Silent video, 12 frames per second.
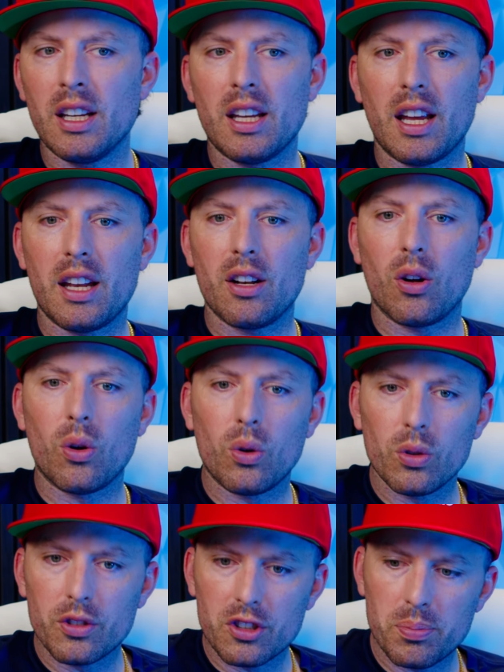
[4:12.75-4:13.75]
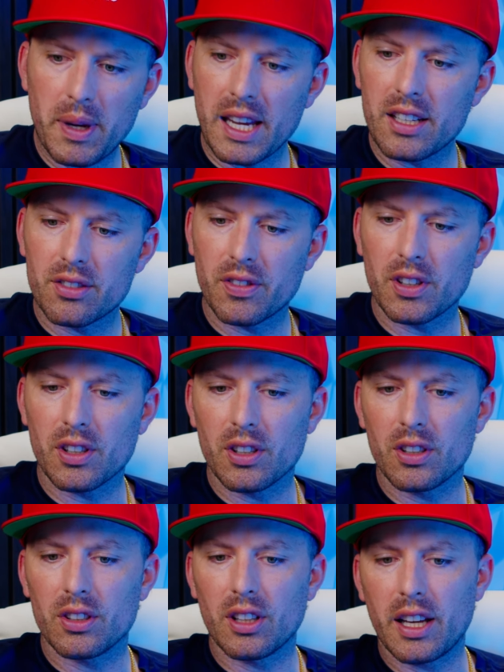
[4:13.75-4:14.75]
and hold space
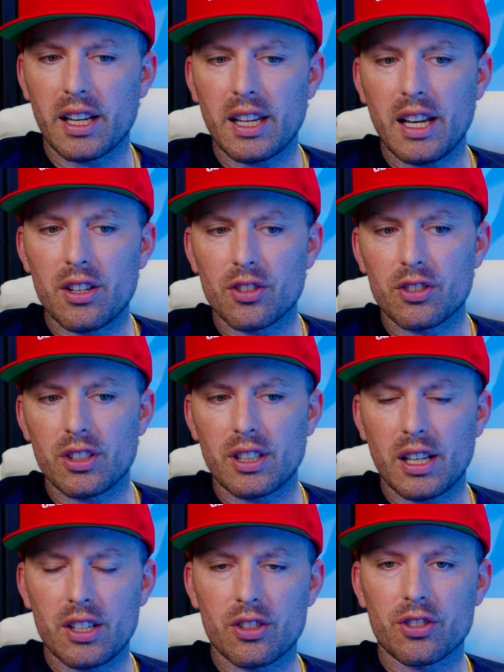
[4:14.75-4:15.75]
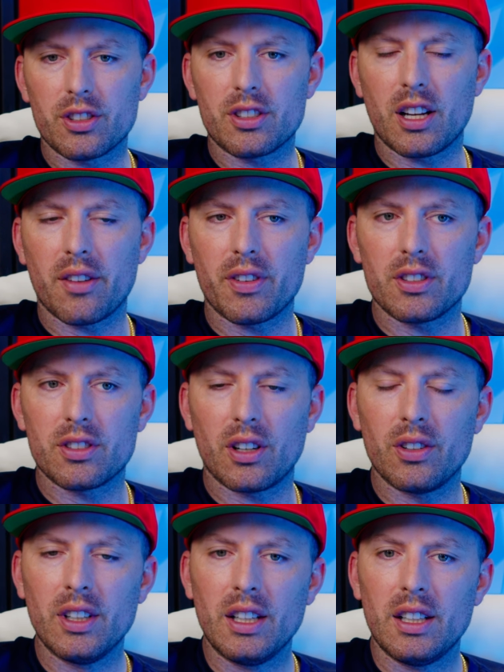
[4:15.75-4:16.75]
for like industry stuff. And
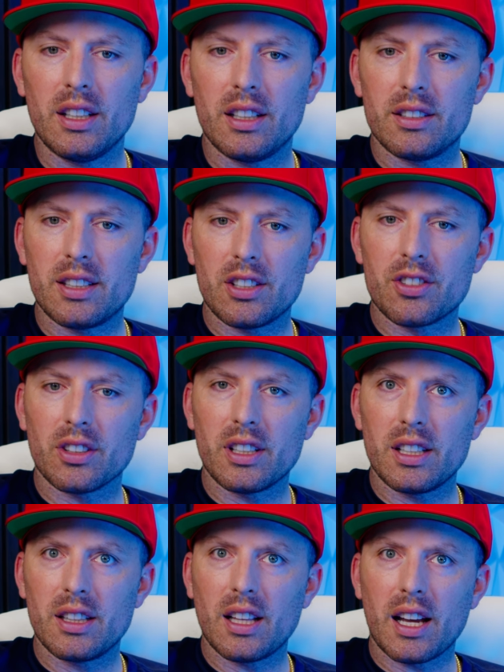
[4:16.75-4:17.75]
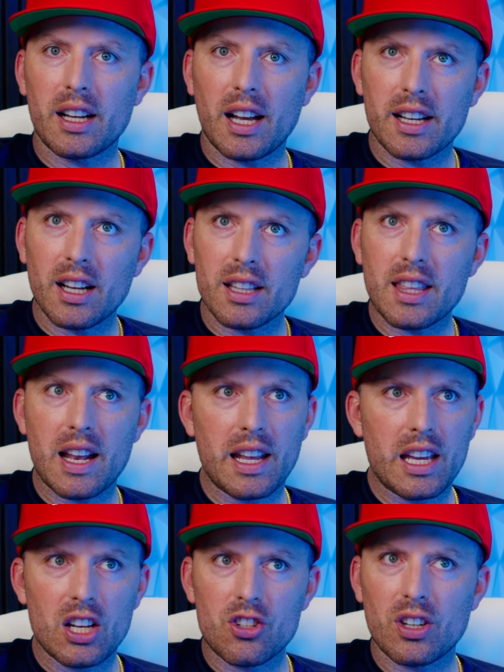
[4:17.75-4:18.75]
so essentially I got that
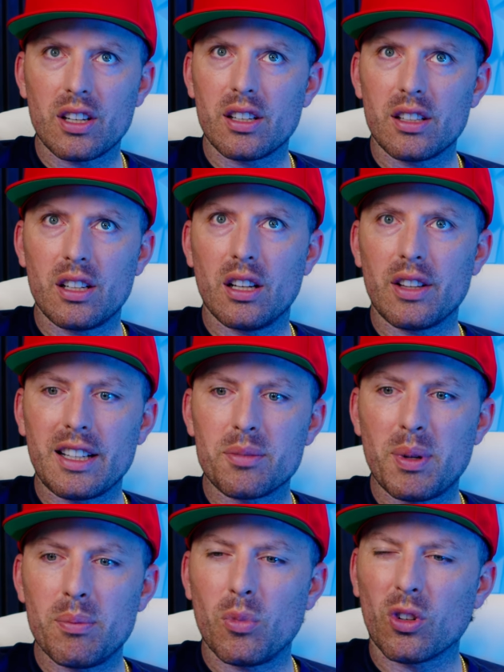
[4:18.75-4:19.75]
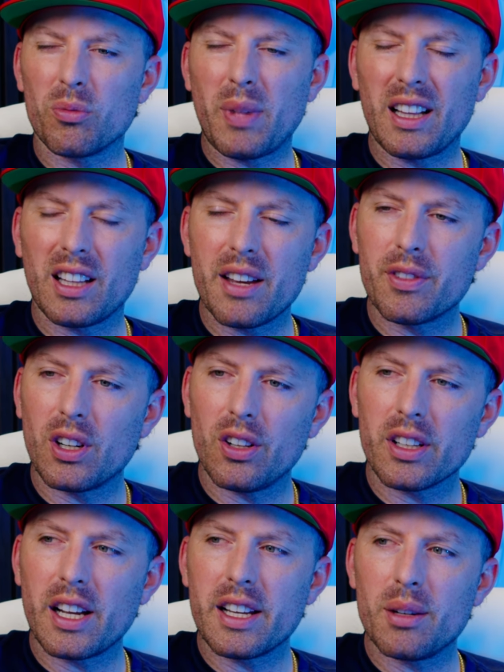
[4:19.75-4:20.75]
itch, and that's been more of my life
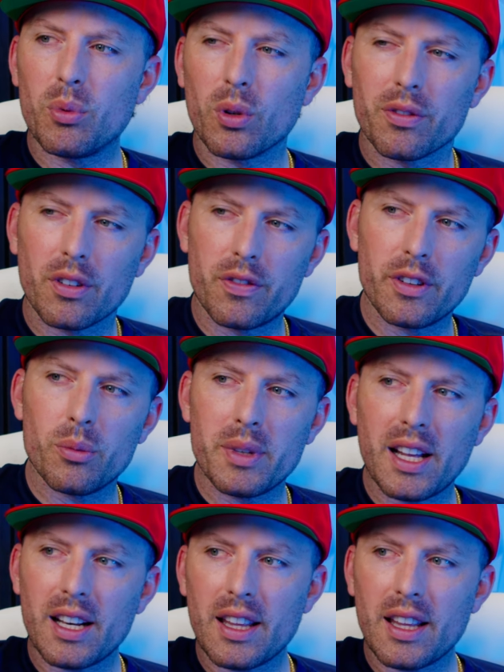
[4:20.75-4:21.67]
calling. I get more fulfillment out of